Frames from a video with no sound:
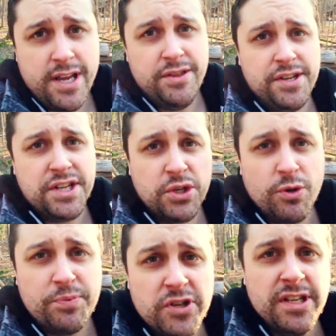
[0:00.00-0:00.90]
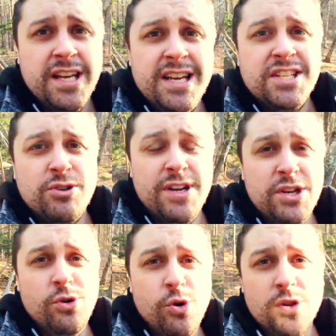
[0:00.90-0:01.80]
in the description so I
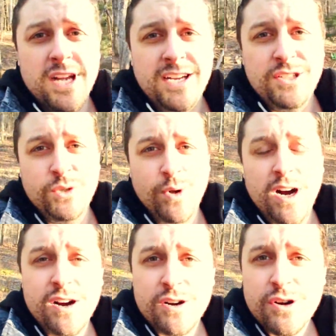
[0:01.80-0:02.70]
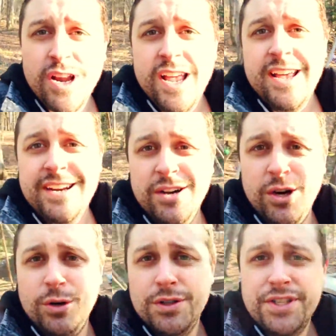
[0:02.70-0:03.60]
know who the hell you are, and
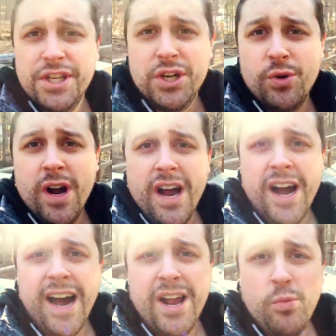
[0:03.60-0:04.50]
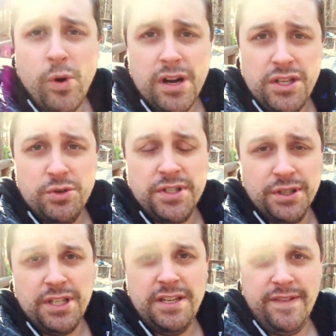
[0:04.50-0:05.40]
also I want you
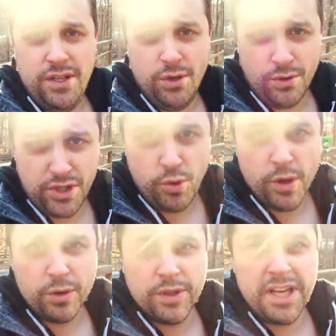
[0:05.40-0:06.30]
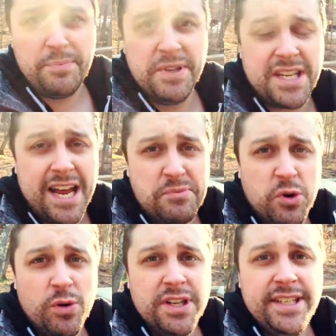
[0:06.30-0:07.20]
to leave your Twitter link because I'm
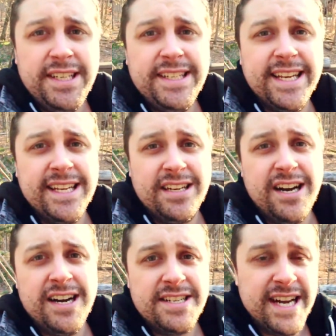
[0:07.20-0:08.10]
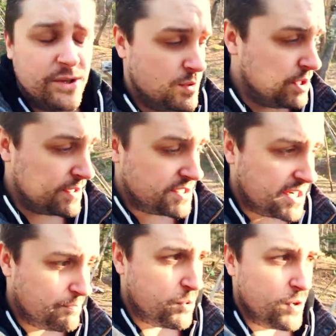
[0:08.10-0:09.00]
going to need to get in contact with you at
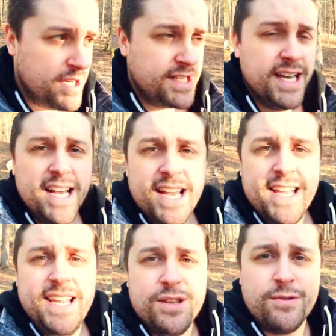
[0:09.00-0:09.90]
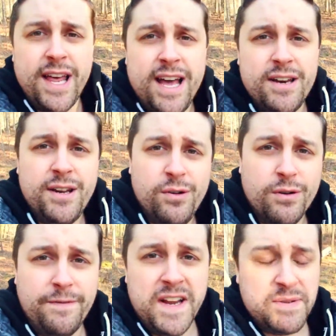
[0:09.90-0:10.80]
some point. Either that
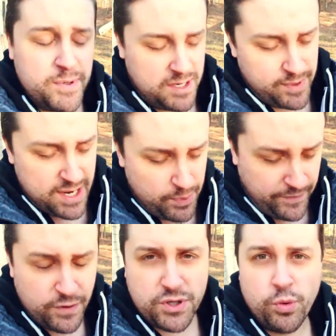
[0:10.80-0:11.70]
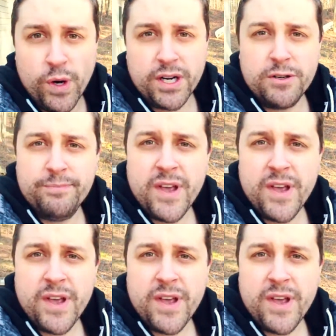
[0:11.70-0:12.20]
or Facebook, but I prefer Twitter.